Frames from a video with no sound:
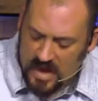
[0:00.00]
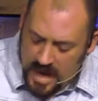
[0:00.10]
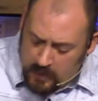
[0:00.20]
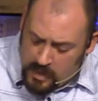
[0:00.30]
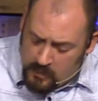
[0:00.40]

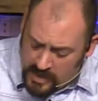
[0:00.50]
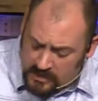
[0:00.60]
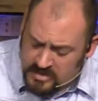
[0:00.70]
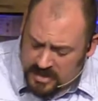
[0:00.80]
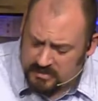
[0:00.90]
And we
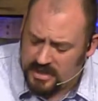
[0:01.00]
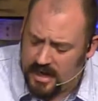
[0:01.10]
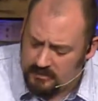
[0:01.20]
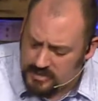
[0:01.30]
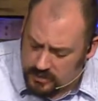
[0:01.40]
will
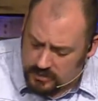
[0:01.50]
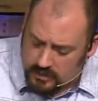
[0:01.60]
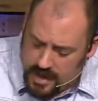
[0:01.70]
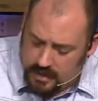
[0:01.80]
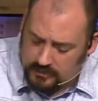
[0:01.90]
sometimes lose
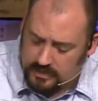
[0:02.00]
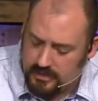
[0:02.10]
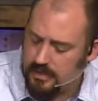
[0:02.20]
ground.